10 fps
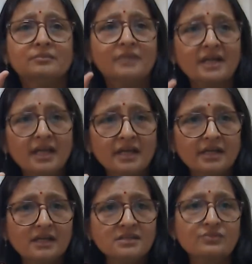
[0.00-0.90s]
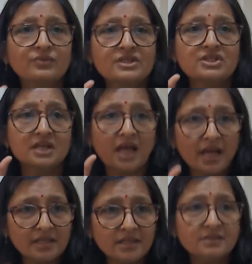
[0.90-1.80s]
materials which
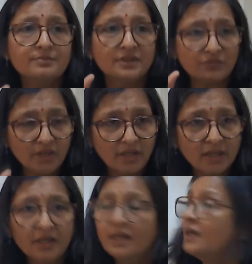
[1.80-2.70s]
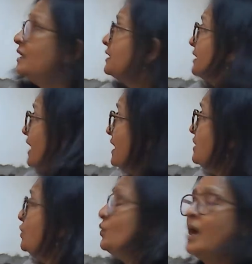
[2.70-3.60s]
lies between 10
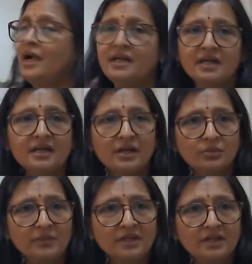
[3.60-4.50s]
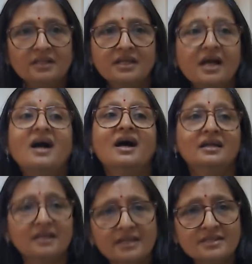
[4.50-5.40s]
to 100 nanometer, they are
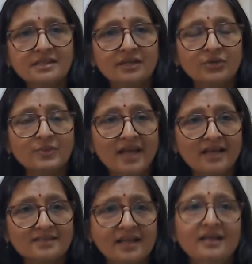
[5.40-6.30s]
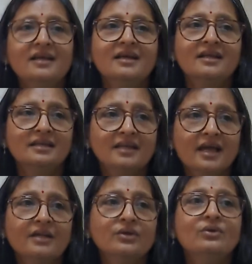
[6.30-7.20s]
considered to be as a
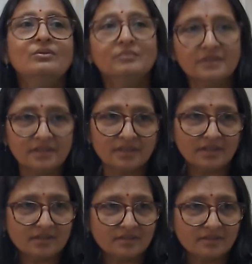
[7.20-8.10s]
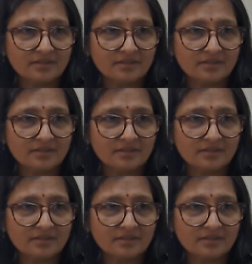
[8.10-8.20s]
nano materials.